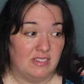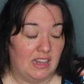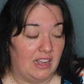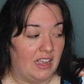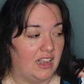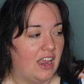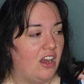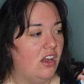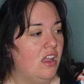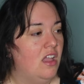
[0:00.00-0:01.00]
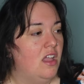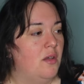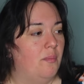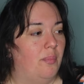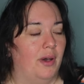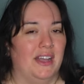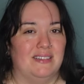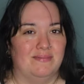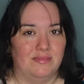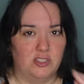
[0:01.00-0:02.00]
like I care, but
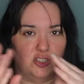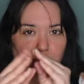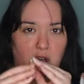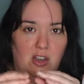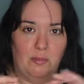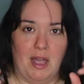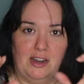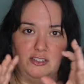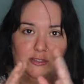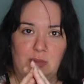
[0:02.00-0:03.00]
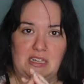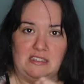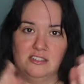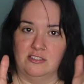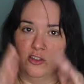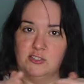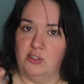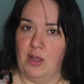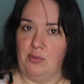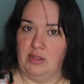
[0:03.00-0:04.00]
smaller patterns, please. Also,
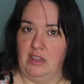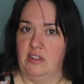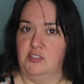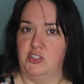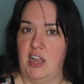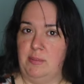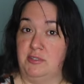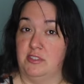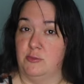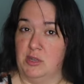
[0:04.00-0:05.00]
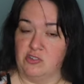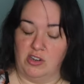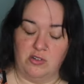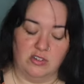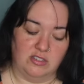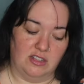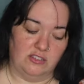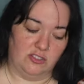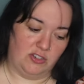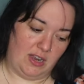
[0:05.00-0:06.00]
I really love stripes, especially
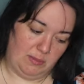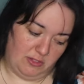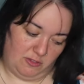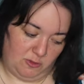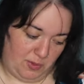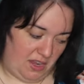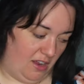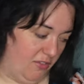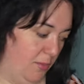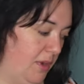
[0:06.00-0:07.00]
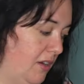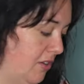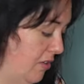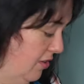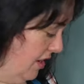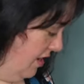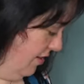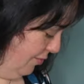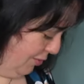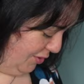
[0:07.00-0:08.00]
horizontal stripes, speaking of the big girl uh,
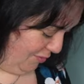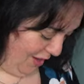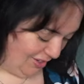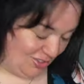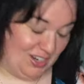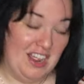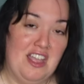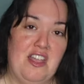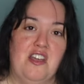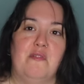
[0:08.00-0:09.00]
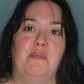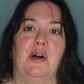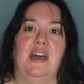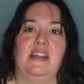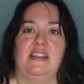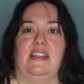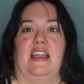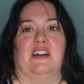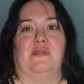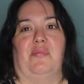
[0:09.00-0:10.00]
rules of fashion. But
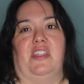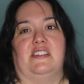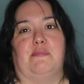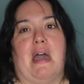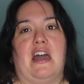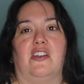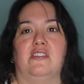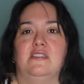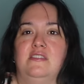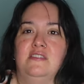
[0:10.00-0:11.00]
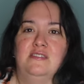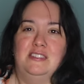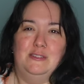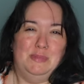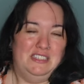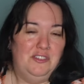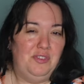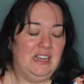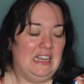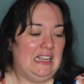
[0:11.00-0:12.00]
yeah, this pattern
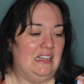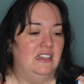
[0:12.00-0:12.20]
specifically,